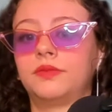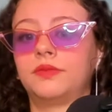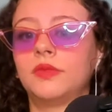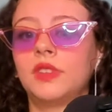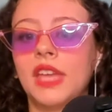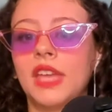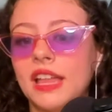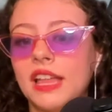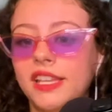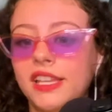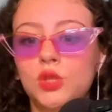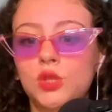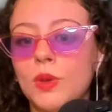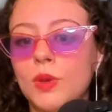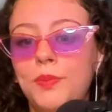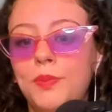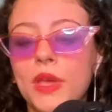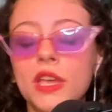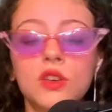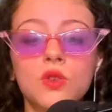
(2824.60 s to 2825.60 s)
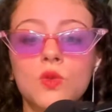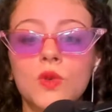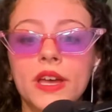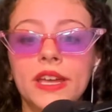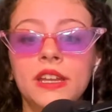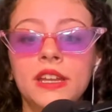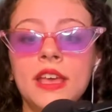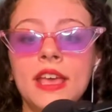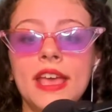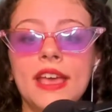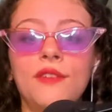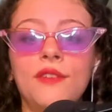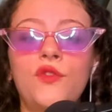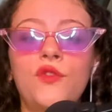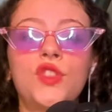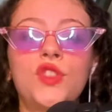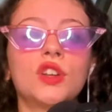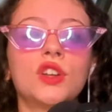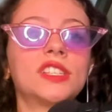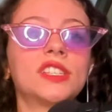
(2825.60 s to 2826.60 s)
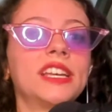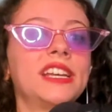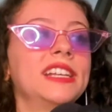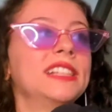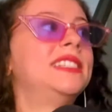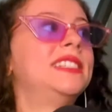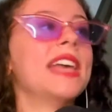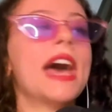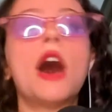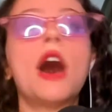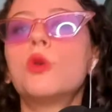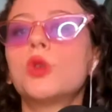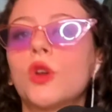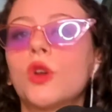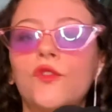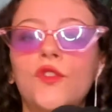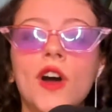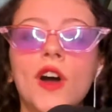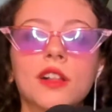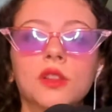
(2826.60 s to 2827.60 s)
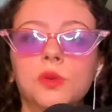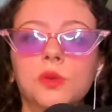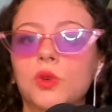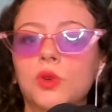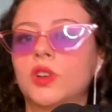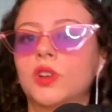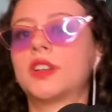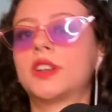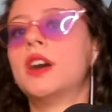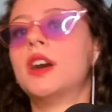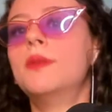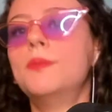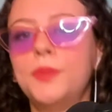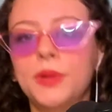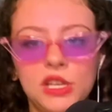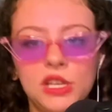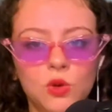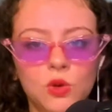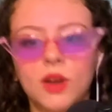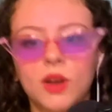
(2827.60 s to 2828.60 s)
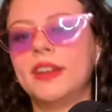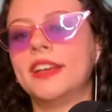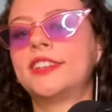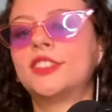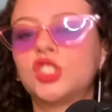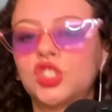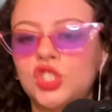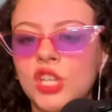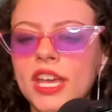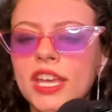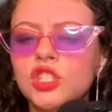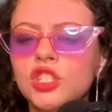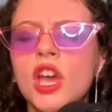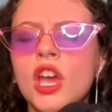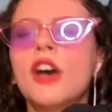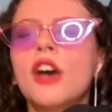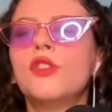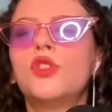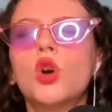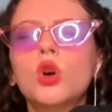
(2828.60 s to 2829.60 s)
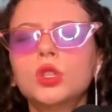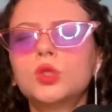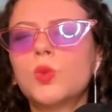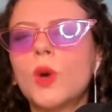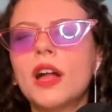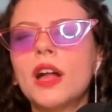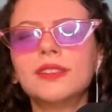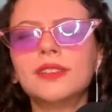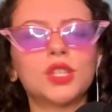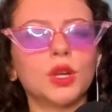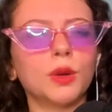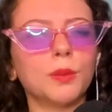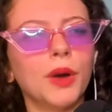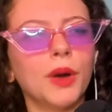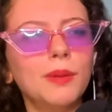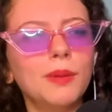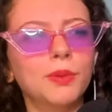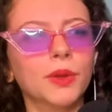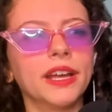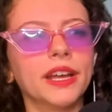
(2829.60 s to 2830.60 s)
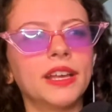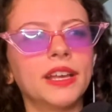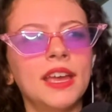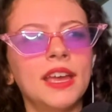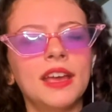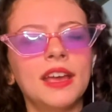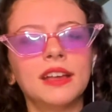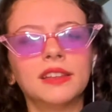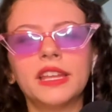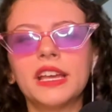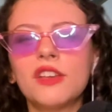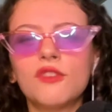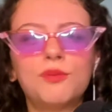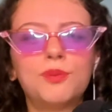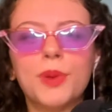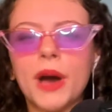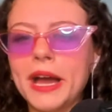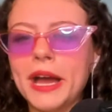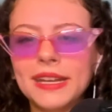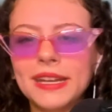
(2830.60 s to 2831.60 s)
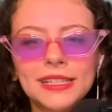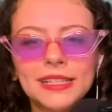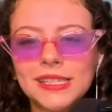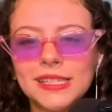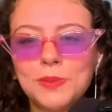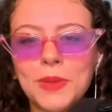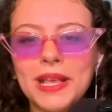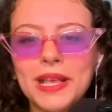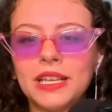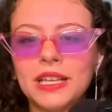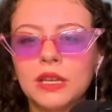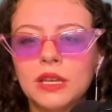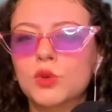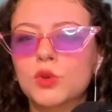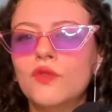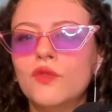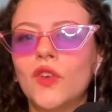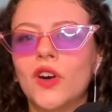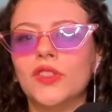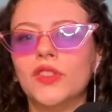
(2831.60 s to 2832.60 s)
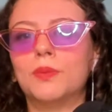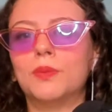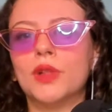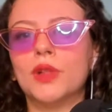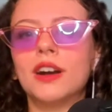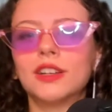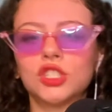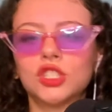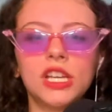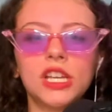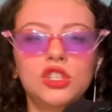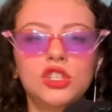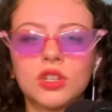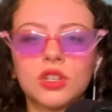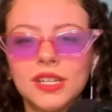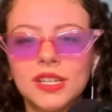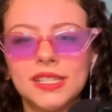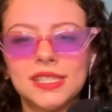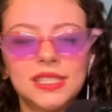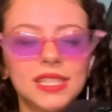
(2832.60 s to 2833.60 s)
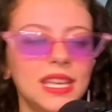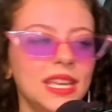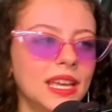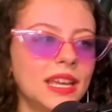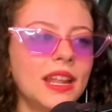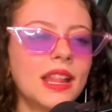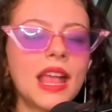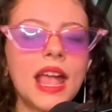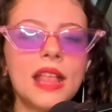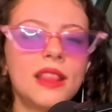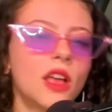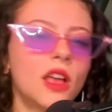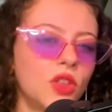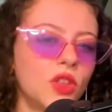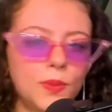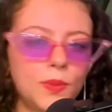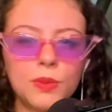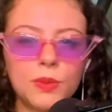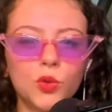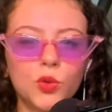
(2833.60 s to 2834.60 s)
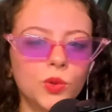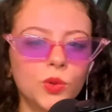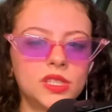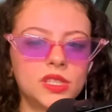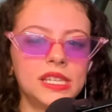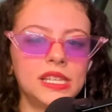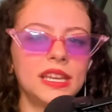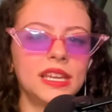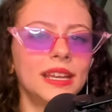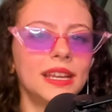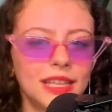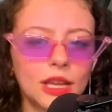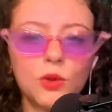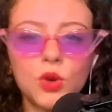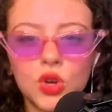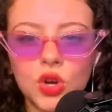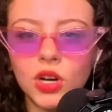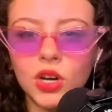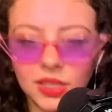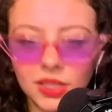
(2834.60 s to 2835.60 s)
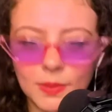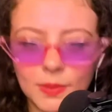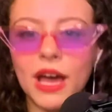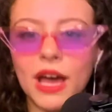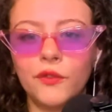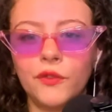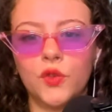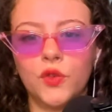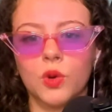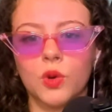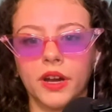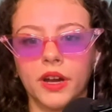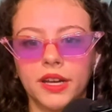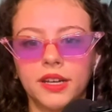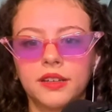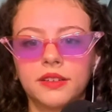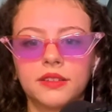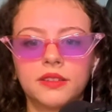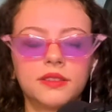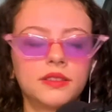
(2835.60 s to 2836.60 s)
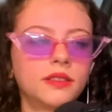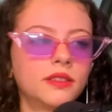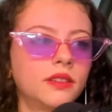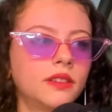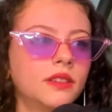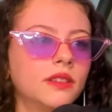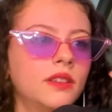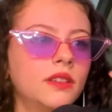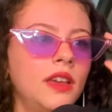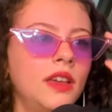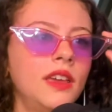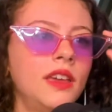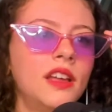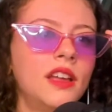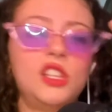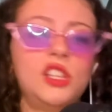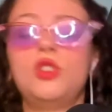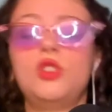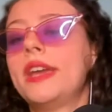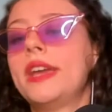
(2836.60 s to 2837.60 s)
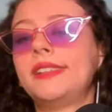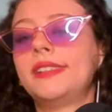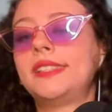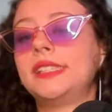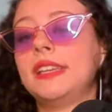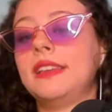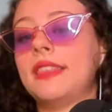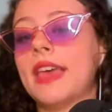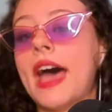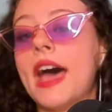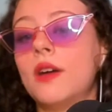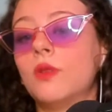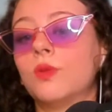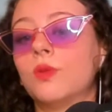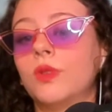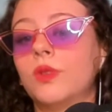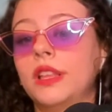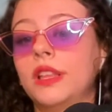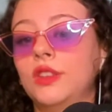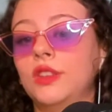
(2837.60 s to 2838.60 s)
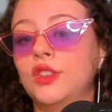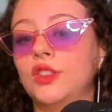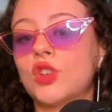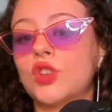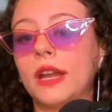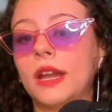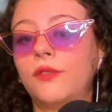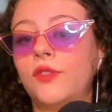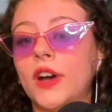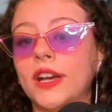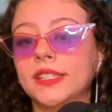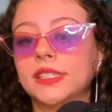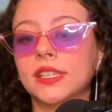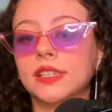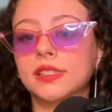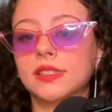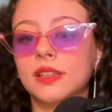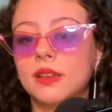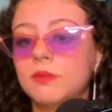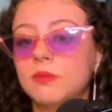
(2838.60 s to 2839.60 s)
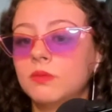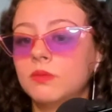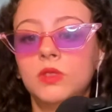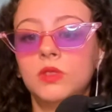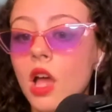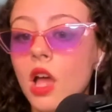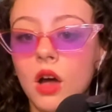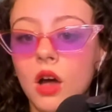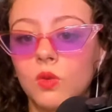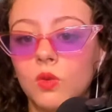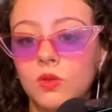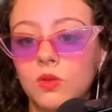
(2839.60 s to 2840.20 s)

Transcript: At least with Bitcoin, if there's like a DAO you're following or a company or an exchange, those wallets are public. Like if Binance is making a move on the blockchain, you're going to see it and other people will see it and they will call them out for it. You can't see that in the TradFi system. No.